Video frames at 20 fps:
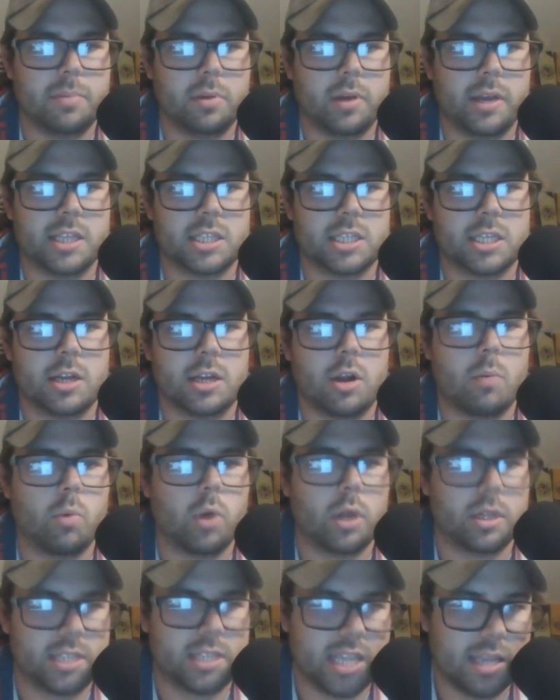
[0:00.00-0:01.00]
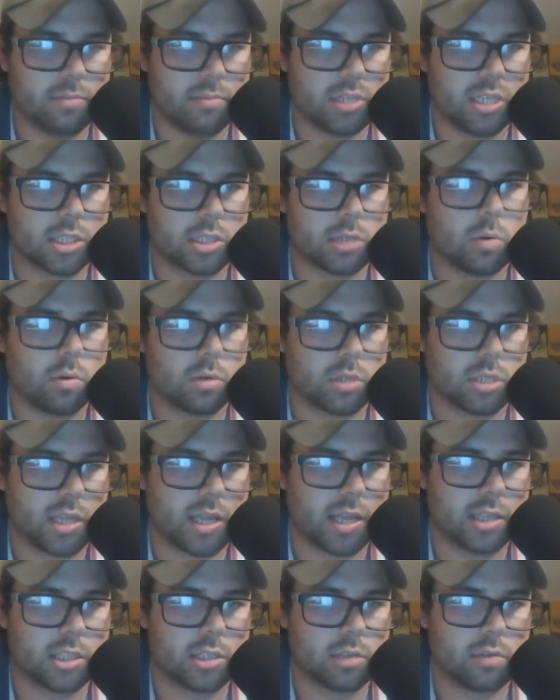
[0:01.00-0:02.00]
he plays in and what teams he scores
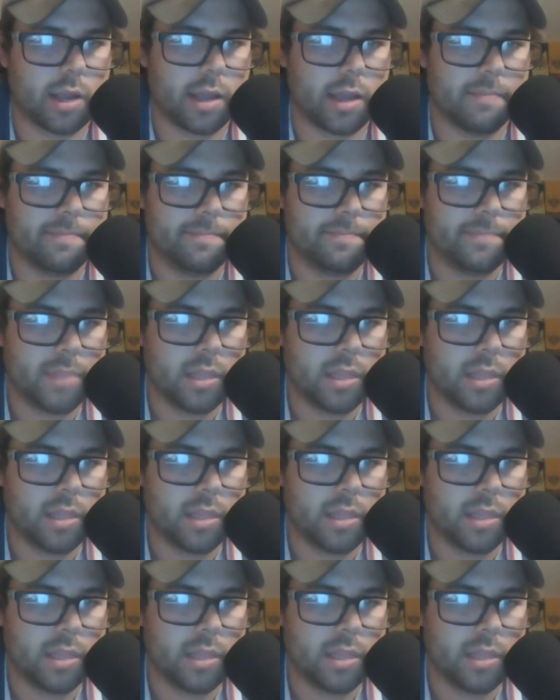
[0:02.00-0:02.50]
against, right?